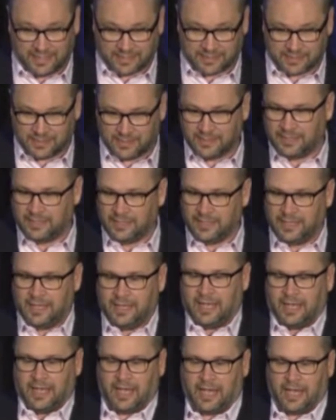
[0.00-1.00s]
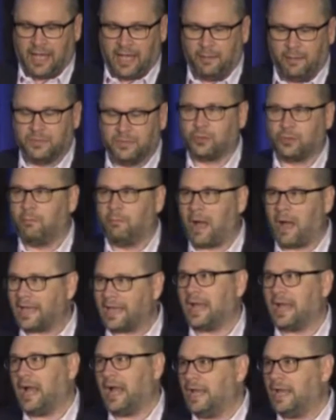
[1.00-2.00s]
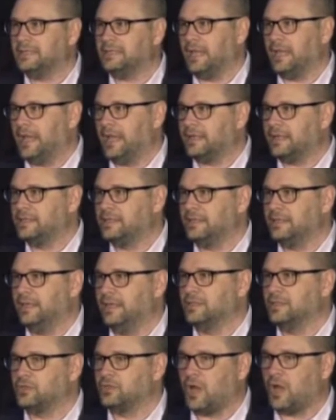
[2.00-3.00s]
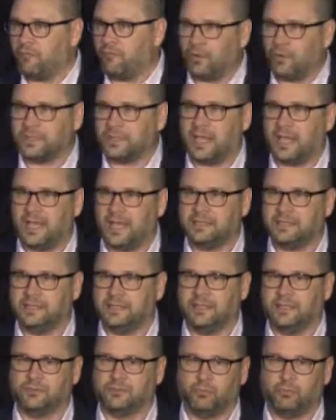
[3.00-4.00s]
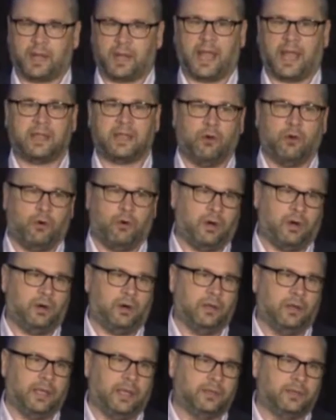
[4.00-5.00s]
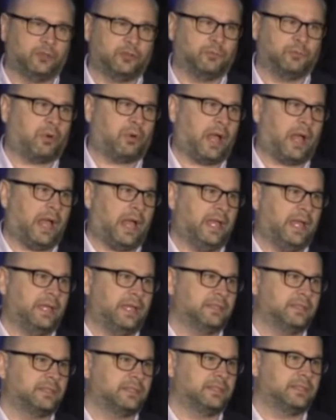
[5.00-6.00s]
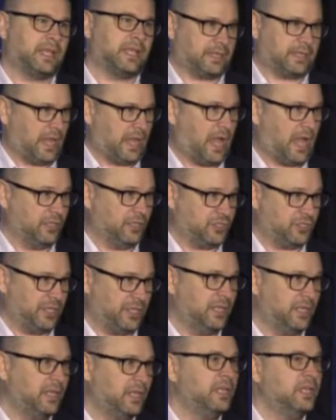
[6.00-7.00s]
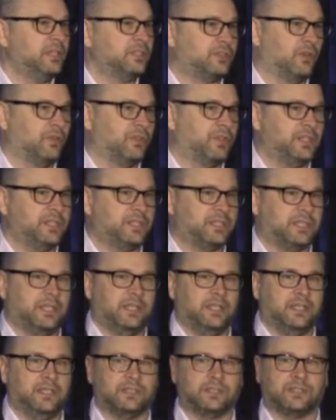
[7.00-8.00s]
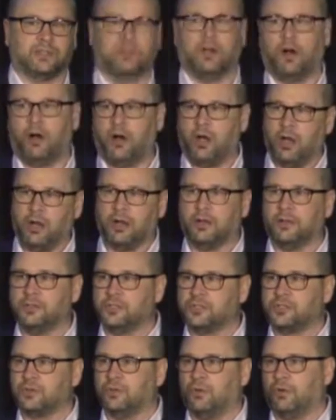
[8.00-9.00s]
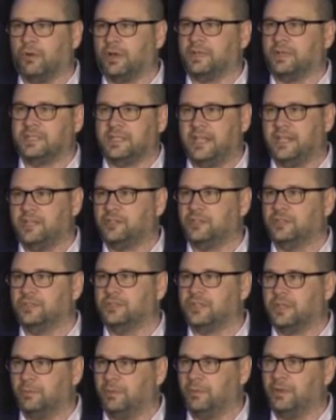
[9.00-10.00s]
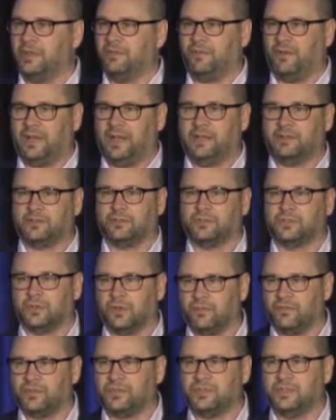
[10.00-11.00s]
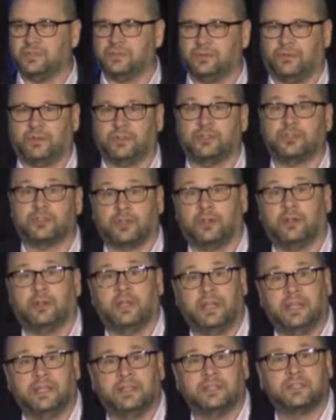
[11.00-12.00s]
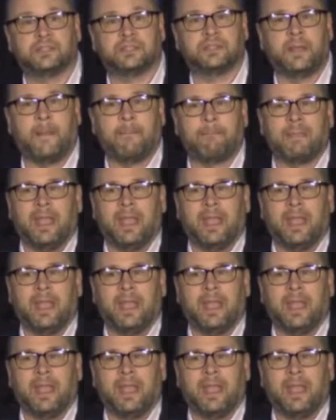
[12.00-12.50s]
is. So my context in software testing is what I call enterprise technology. So this is large organizations, typically financial services or insurance,